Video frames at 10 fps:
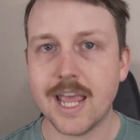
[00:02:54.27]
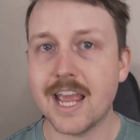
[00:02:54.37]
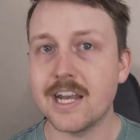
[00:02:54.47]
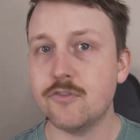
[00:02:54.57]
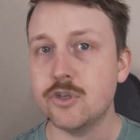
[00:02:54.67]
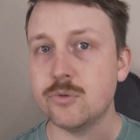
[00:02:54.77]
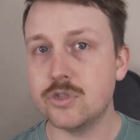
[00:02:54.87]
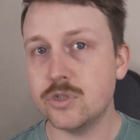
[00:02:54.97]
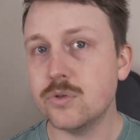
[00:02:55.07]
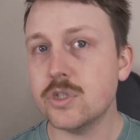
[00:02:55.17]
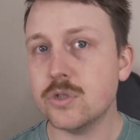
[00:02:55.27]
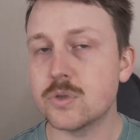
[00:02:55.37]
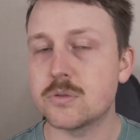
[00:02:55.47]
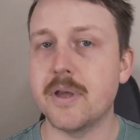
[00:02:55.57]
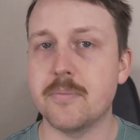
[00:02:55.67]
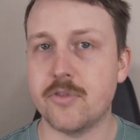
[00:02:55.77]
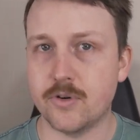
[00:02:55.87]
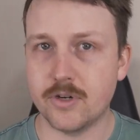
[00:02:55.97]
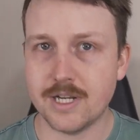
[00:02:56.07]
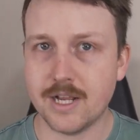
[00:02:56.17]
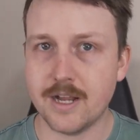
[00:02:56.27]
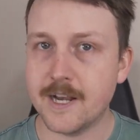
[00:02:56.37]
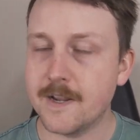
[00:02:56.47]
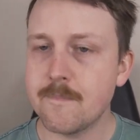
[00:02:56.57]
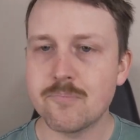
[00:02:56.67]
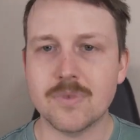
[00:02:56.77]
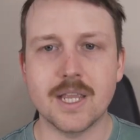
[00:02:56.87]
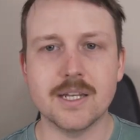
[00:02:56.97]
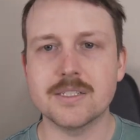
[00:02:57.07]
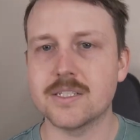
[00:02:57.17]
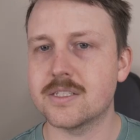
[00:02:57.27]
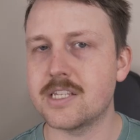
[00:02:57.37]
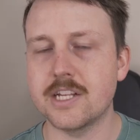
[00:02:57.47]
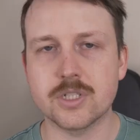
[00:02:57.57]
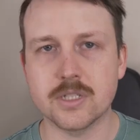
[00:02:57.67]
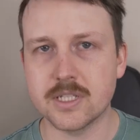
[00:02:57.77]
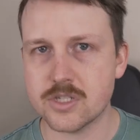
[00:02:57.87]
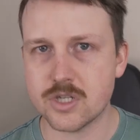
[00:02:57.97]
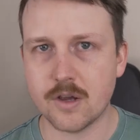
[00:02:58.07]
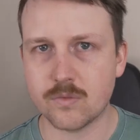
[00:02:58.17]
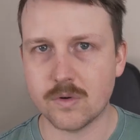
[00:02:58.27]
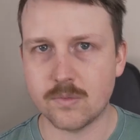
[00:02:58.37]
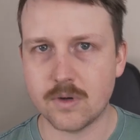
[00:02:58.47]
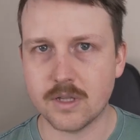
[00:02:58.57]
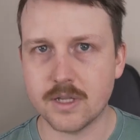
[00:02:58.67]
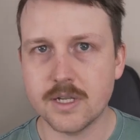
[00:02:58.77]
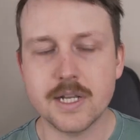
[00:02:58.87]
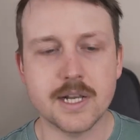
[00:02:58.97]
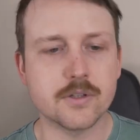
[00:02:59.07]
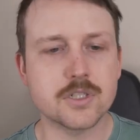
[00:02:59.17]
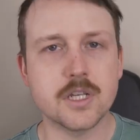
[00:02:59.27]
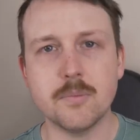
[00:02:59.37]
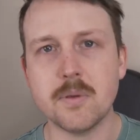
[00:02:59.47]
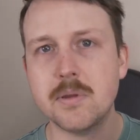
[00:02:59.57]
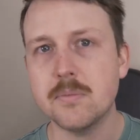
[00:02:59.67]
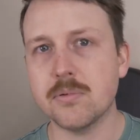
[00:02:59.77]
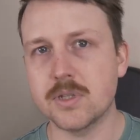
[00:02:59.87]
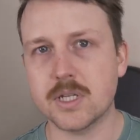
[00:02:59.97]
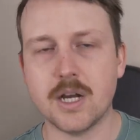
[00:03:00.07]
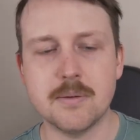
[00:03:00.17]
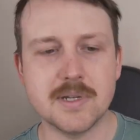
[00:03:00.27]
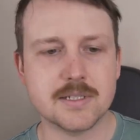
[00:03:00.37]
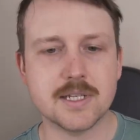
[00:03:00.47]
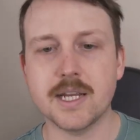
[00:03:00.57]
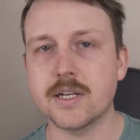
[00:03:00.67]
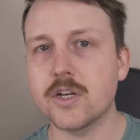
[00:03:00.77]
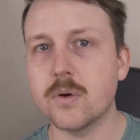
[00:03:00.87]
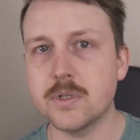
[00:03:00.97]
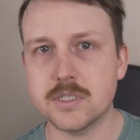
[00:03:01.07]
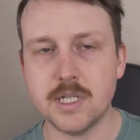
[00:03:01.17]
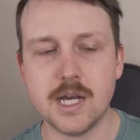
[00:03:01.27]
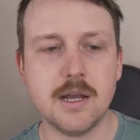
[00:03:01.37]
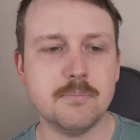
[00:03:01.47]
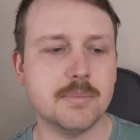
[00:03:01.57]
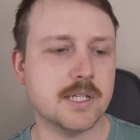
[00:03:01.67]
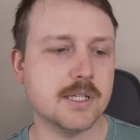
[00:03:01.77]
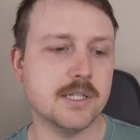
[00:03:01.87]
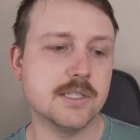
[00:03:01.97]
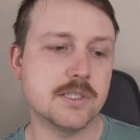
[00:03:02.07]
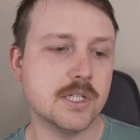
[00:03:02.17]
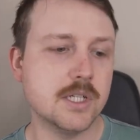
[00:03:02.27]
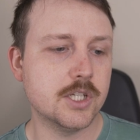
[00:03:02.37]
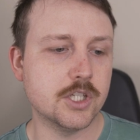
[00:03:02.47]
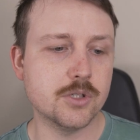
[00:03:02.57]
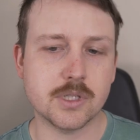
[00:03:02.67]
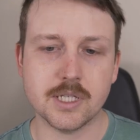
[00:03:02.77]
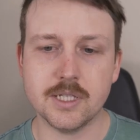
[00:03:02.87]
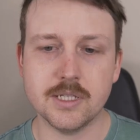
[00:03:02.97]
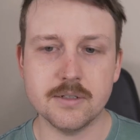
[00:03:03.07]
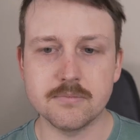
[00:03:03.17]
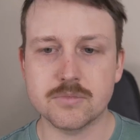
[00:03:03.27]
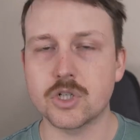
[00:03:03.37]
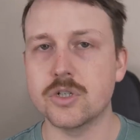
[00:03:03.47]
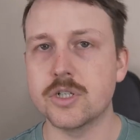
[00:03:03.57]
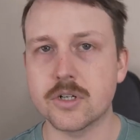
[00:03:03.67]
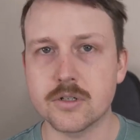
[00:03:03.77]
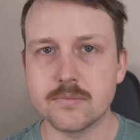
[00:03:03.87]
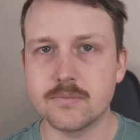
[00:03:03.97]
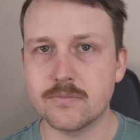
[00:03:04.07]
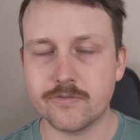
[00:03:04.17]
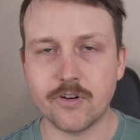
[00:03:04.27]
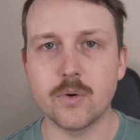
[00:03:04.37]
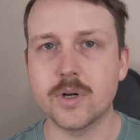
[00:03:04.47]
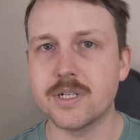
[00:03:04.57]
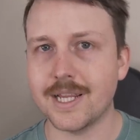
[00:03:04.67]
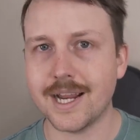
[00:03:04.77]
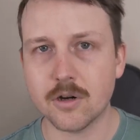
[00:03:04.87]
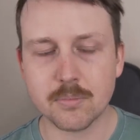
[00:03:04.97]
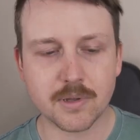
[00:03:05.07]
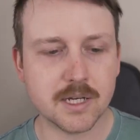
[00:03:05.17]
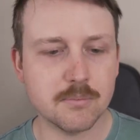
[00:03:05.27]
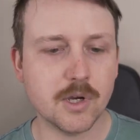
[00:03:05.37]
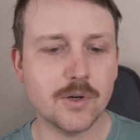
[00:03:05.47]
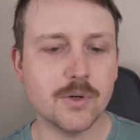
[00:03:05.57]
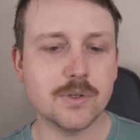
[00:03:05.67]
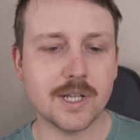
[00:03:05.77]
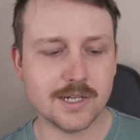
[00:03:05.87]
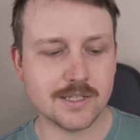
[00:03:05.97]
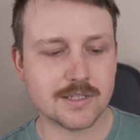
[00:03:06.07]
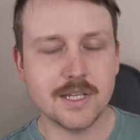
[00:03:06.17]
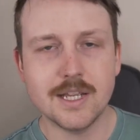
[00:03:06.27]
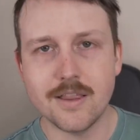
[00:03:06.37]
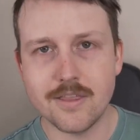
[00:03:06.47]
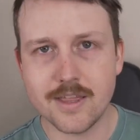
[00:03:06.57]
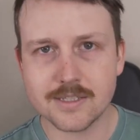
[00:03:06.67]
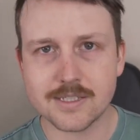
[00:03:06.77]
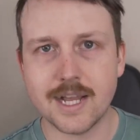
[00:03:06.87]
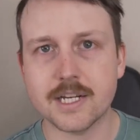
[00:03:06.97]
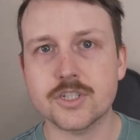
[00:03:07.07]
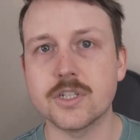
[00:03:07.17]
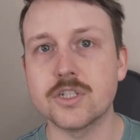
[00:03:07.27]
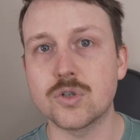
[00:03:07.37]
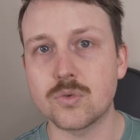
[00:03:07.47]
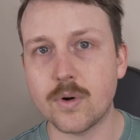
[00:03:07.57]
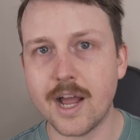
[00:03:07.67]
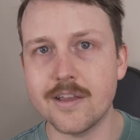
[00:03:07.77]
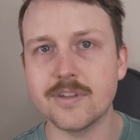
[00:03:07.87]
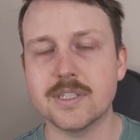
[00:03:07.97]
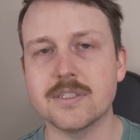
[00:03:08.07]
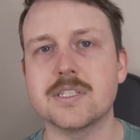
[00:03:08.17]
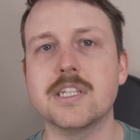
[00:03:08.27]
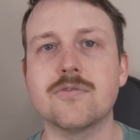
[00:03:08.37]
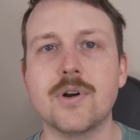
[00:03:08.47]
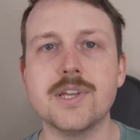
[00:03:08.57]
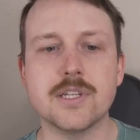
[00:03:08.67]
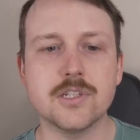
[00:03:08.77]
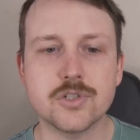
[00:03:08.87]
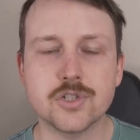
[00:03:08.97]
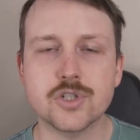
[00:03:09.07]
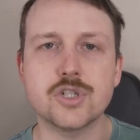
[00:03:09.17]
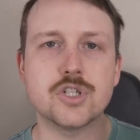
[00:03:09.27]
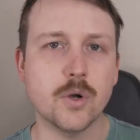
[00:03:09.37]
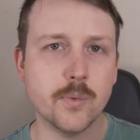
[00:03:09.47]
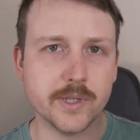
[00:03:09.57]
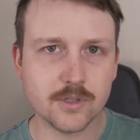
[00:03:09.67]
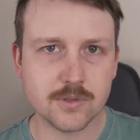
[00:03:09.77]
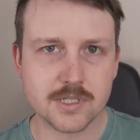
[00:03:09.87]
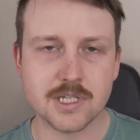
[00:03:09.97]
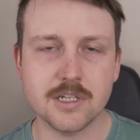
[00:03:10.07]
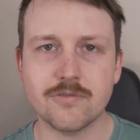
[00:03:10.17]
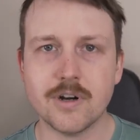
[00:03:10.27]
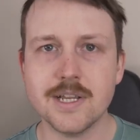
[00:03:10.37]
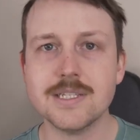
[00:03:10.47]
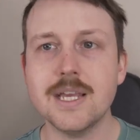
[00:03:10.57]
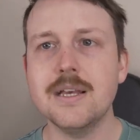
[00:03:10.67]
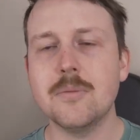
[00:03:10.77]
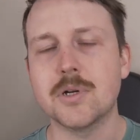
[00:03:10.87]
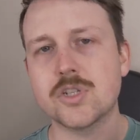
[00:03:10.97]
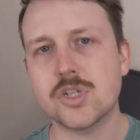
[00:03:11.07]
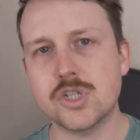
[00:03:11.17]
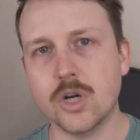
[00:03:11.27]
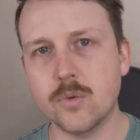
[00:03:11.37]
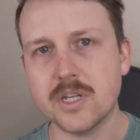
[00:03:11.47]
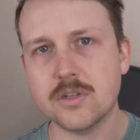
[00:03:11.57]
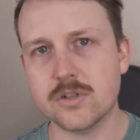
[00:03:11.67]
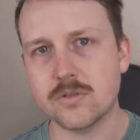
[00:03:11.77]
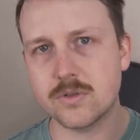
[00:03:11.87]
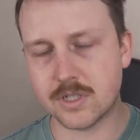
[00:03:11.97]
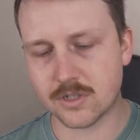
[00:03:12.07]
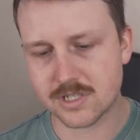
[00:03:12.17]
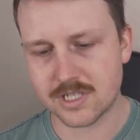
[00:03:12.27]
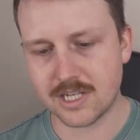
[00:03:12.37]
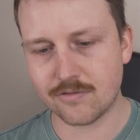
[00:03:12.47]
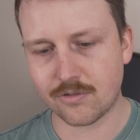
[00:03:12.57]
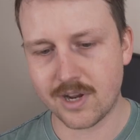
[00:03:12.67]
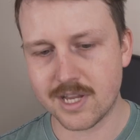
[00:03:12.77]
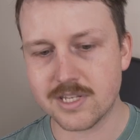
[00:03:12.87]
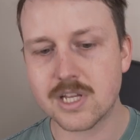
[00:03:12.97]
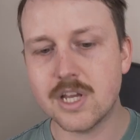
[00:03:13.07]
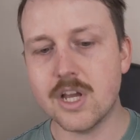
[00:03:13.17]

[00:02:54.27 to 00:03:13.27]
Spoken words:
And if you do use BIP39, it is essentially a software wallet. Now, there's going to be people in the comments saying, no, it's not, because you can turn your phone into airplane mode and it's this actually deriving the seed phrase and it's just showing you the seed phrase, but it's showing your seed phrase